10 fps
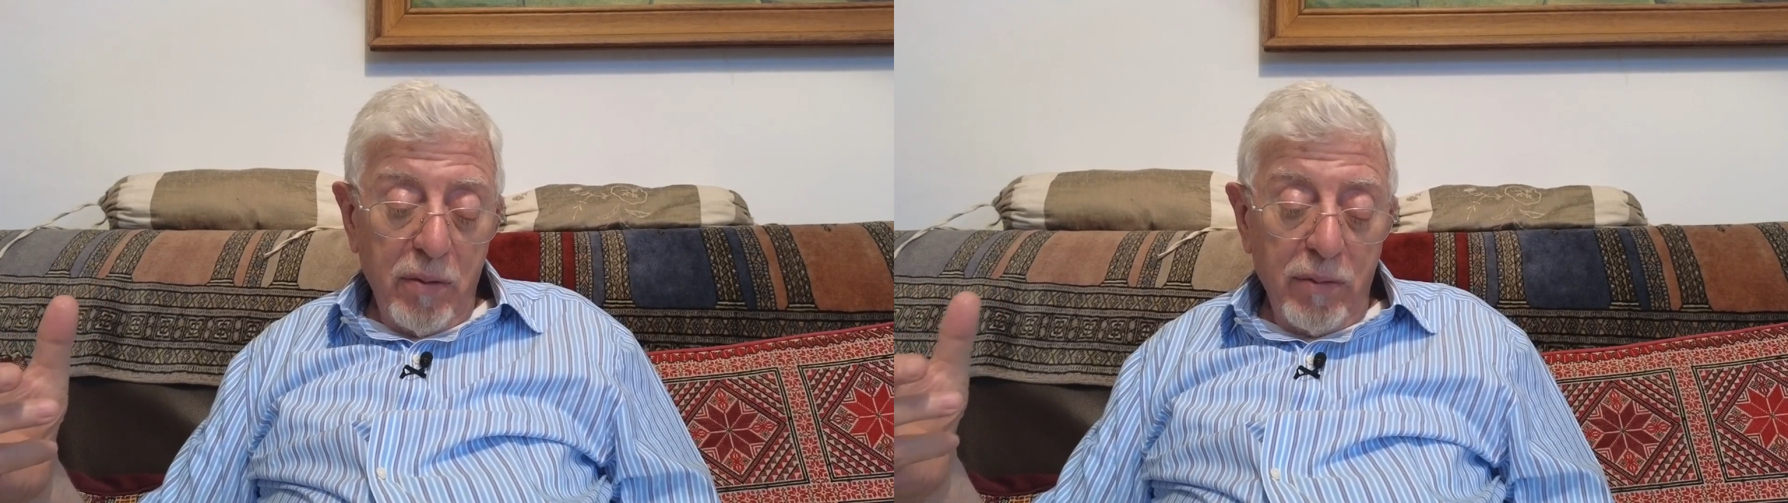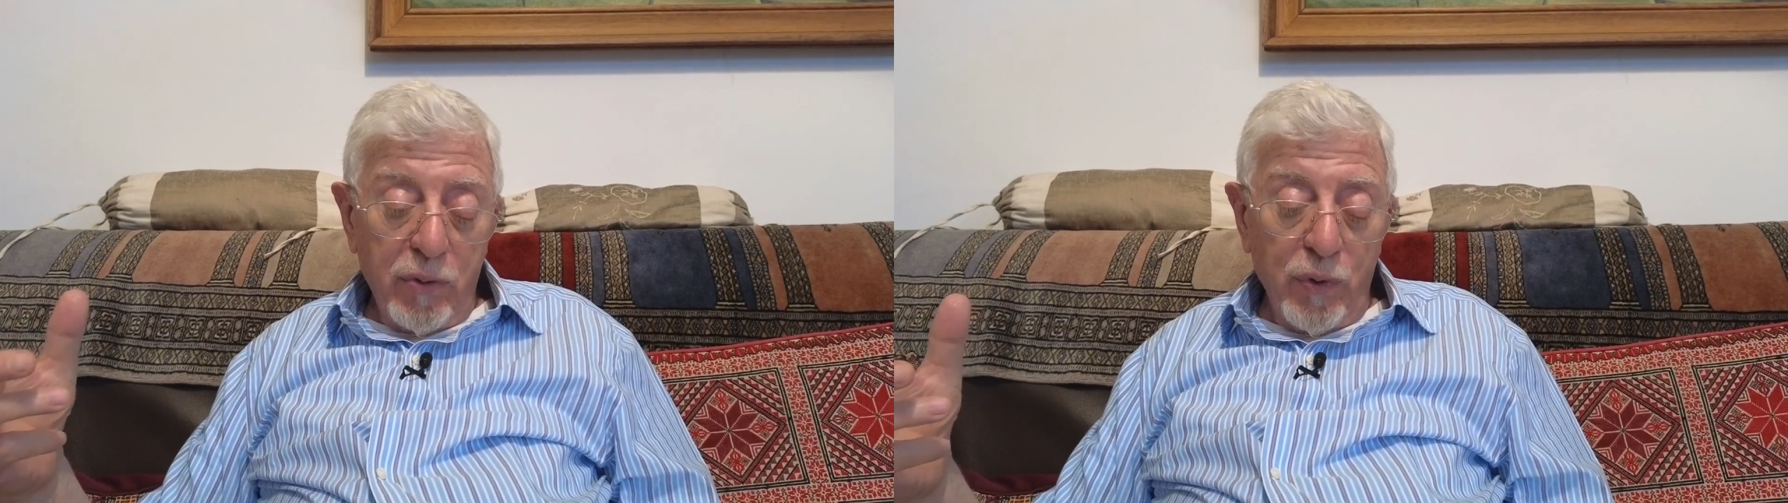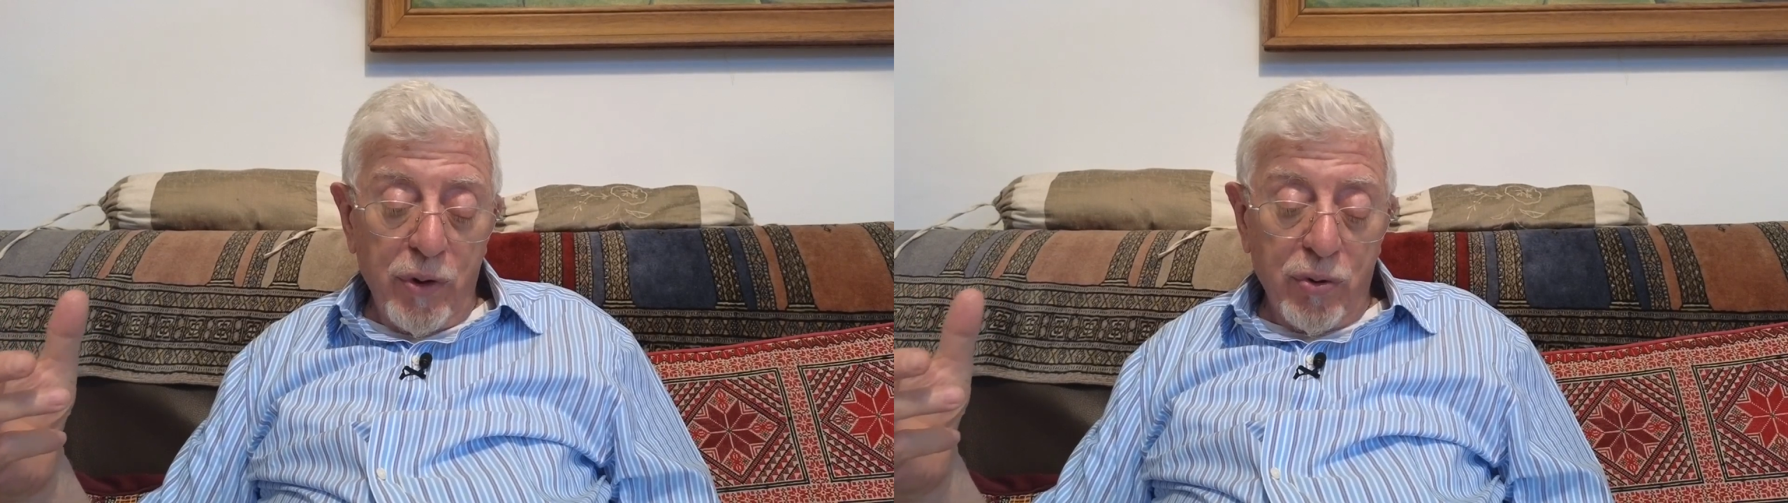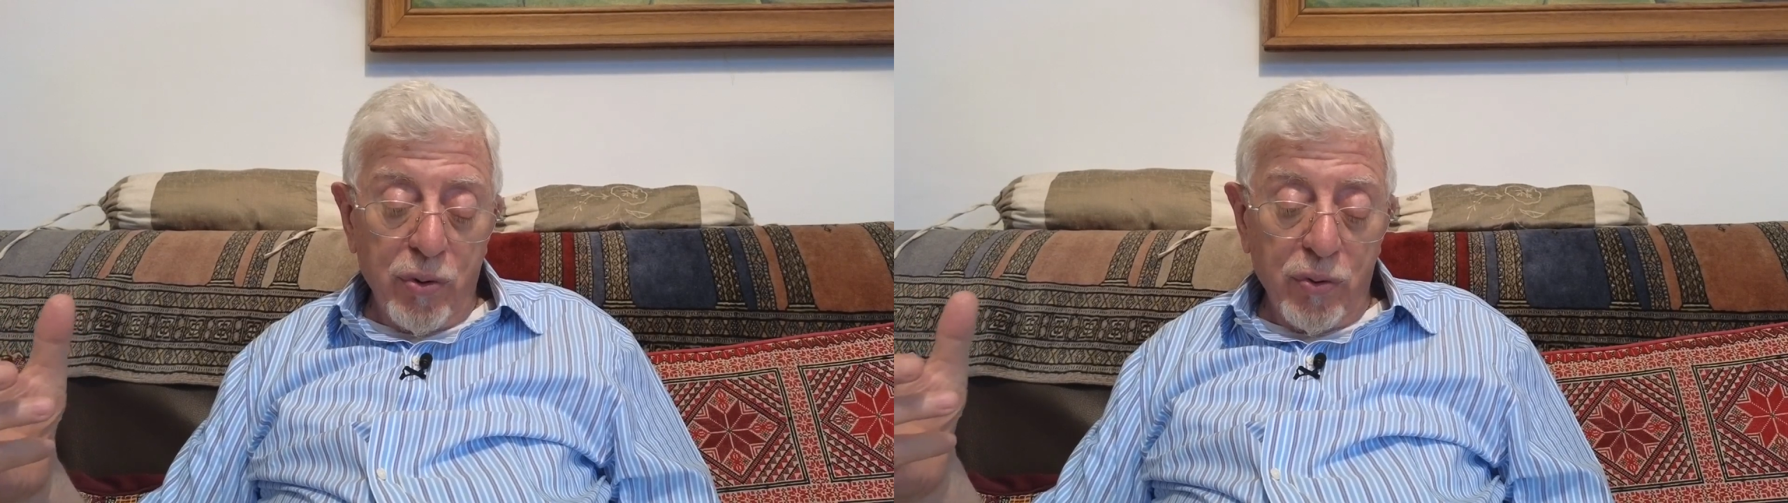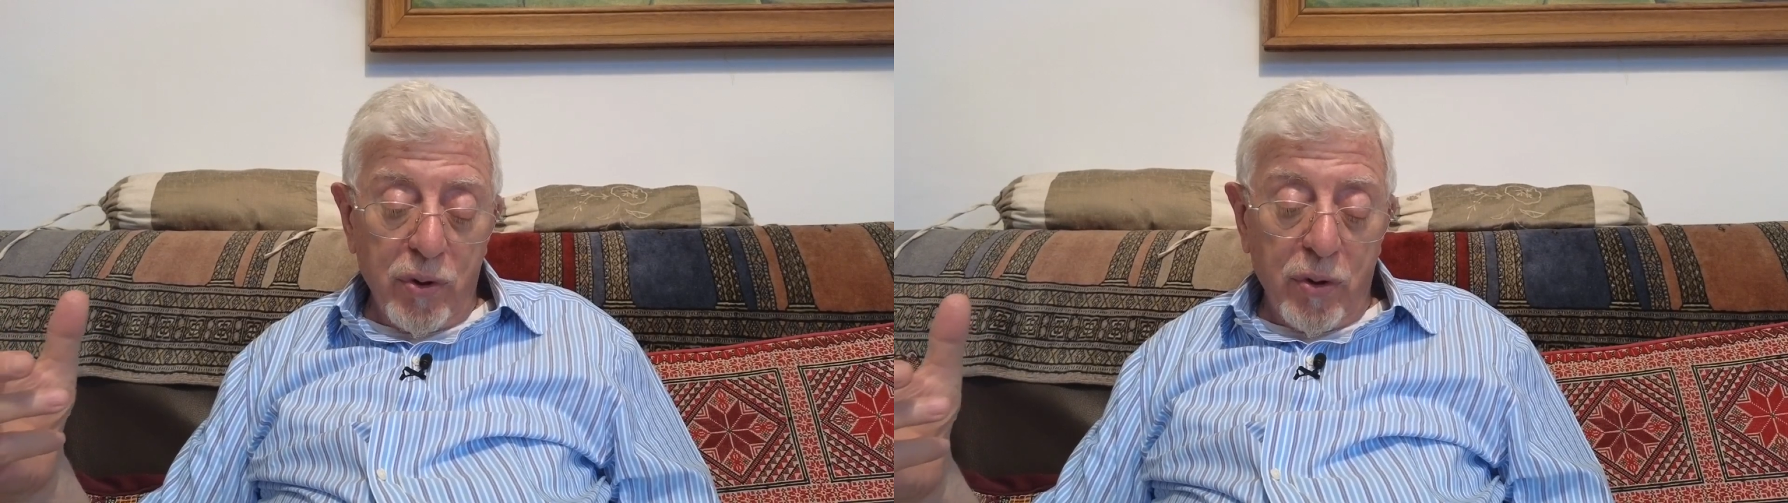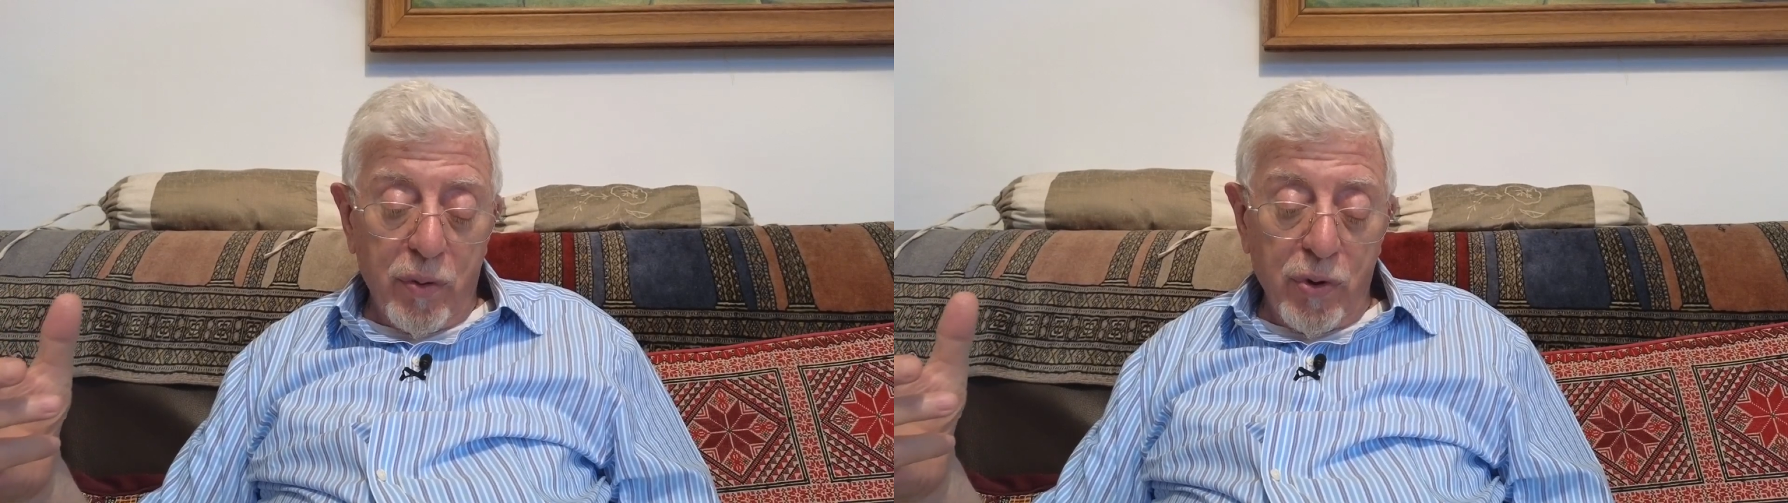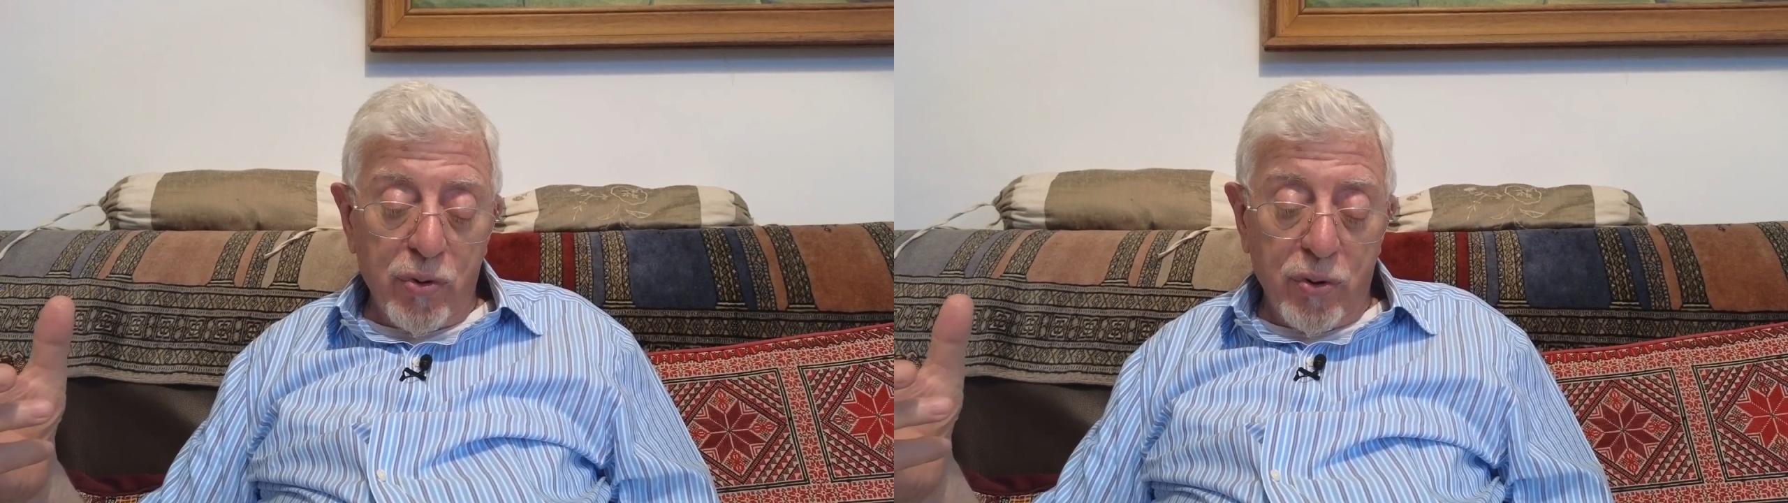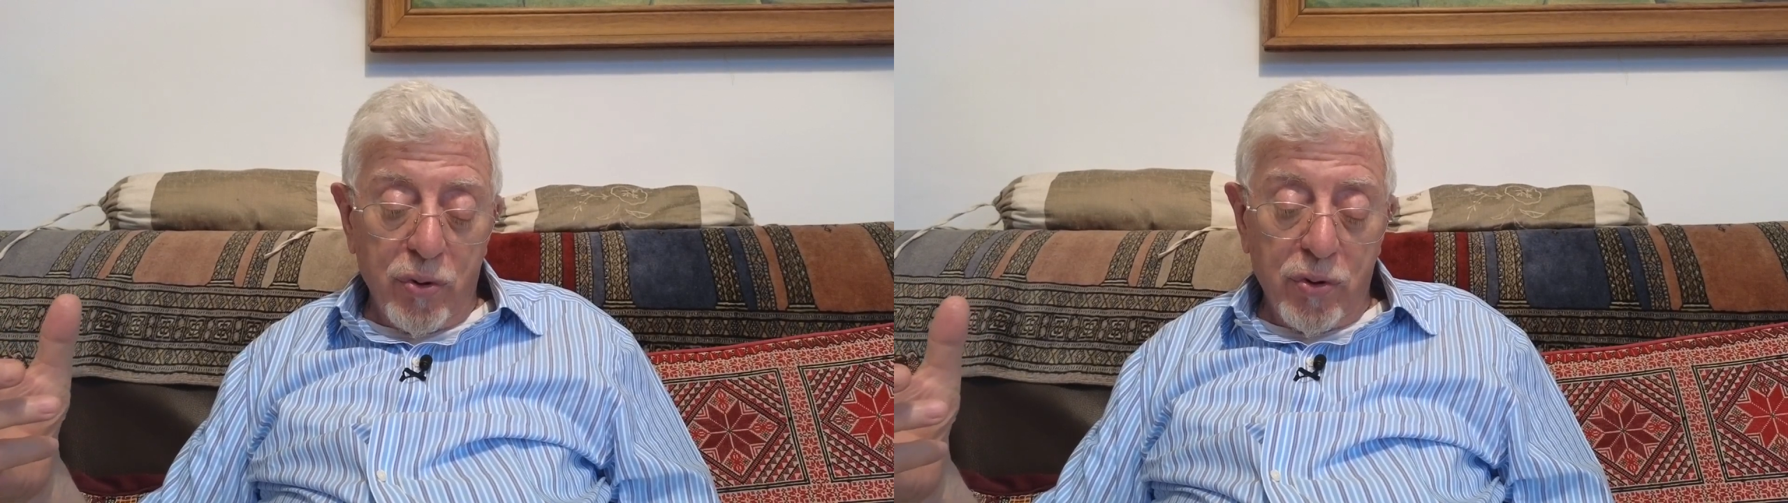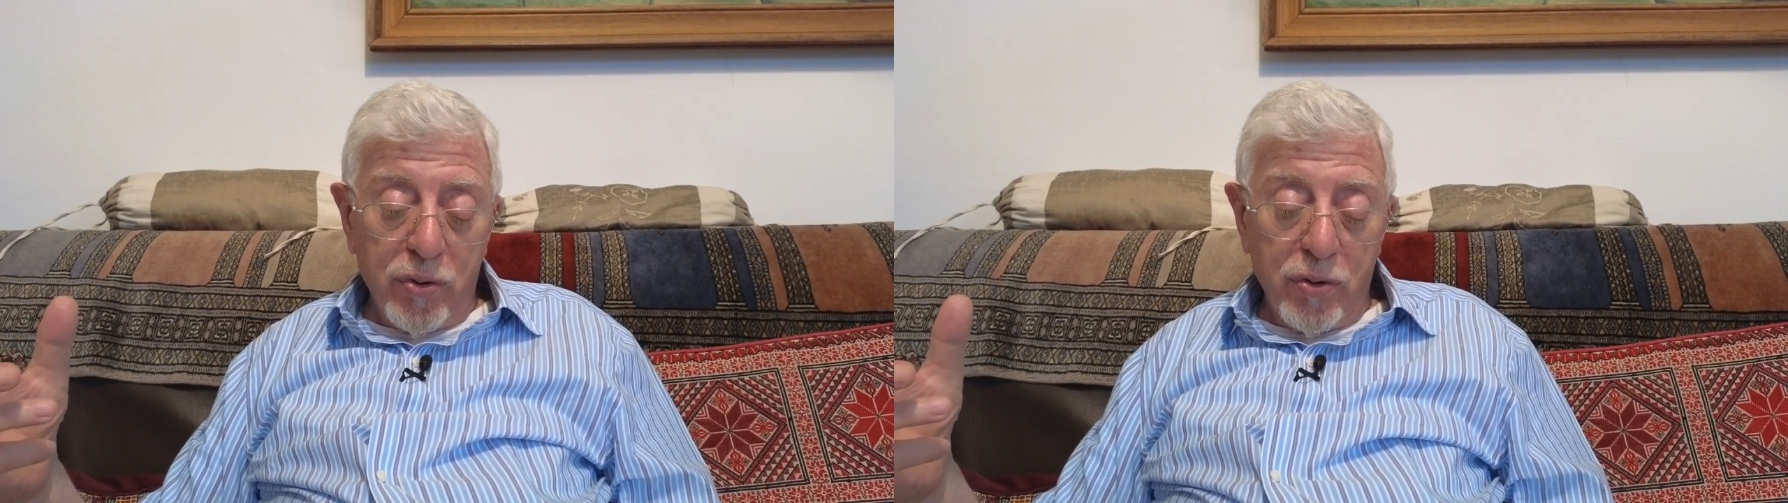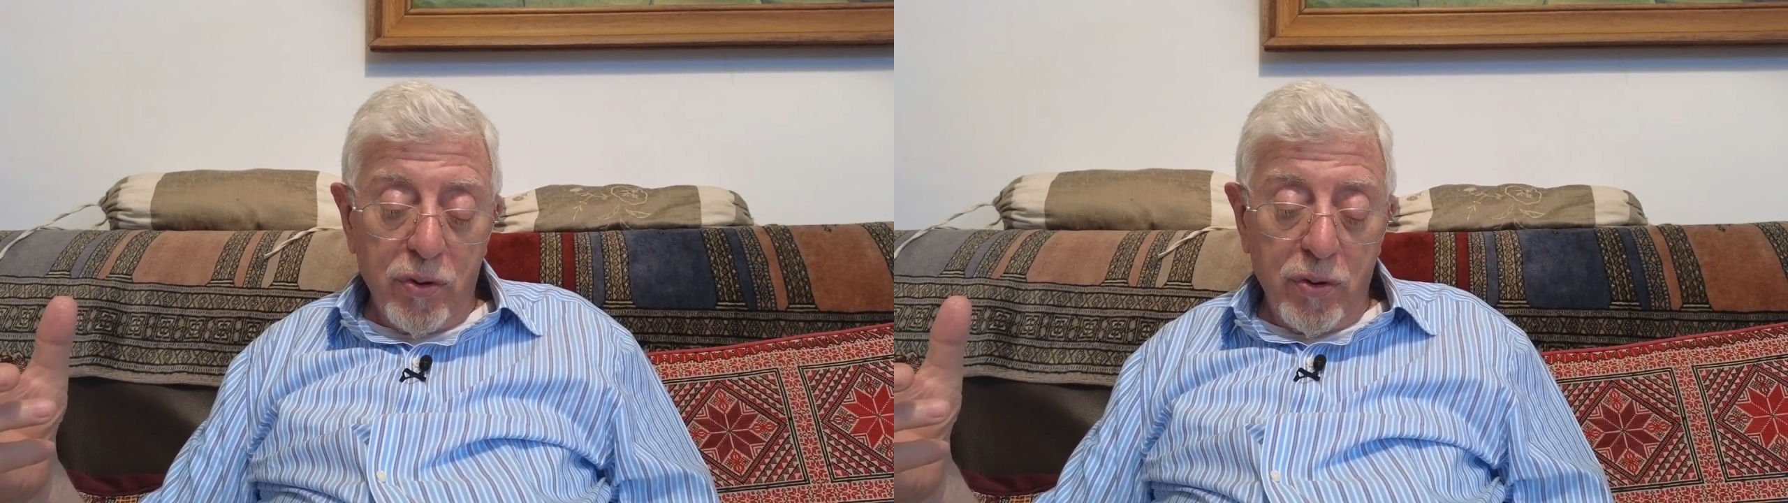between Jews and
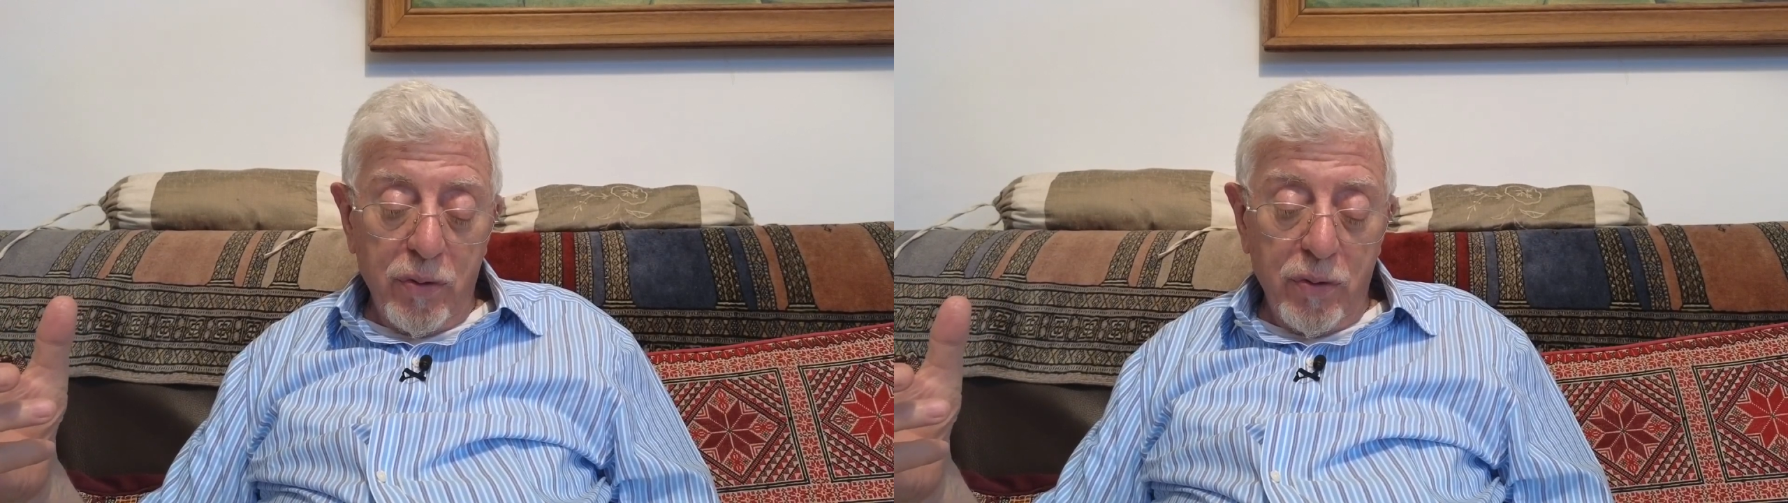Christians,